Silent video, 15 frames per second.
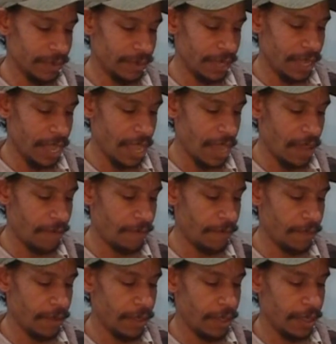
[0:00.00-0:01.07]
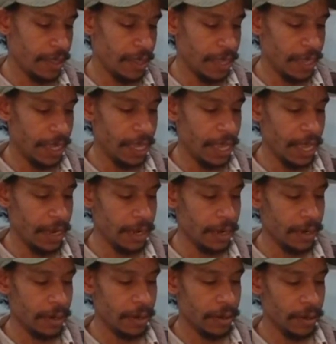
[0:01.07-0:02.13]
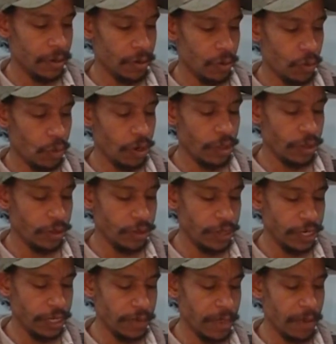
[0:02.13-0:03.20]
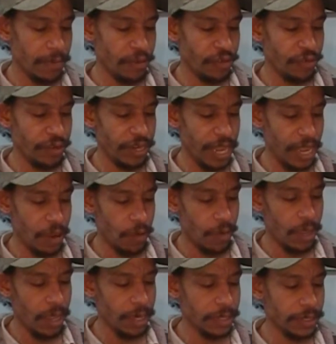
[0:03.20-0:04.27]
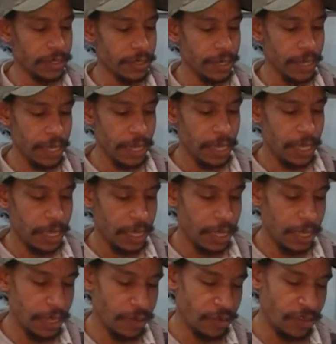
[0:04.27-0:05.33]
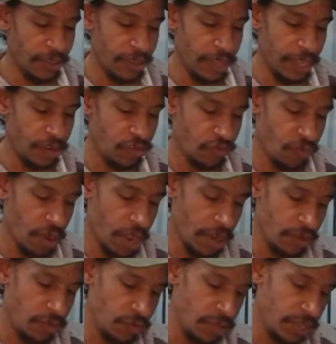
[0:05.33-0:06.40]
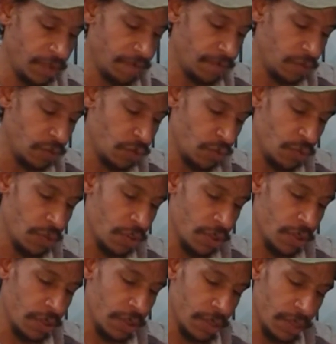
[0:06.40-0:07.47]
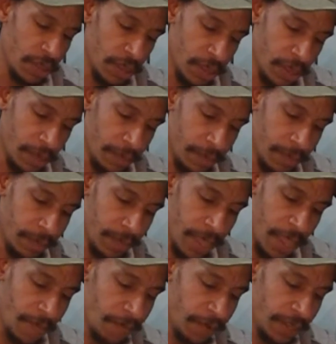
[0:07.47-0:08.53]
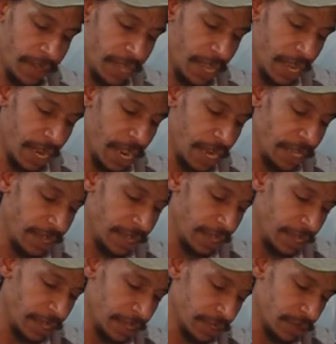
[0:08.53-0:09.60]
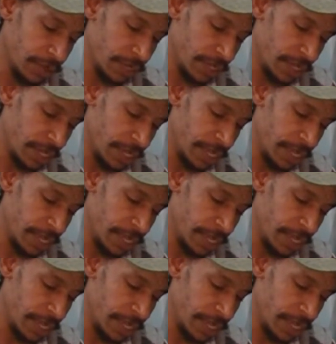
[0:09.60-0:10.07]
They have, again, one of the good things about Mystery Tackle Box is they try to give you everything and anything. So it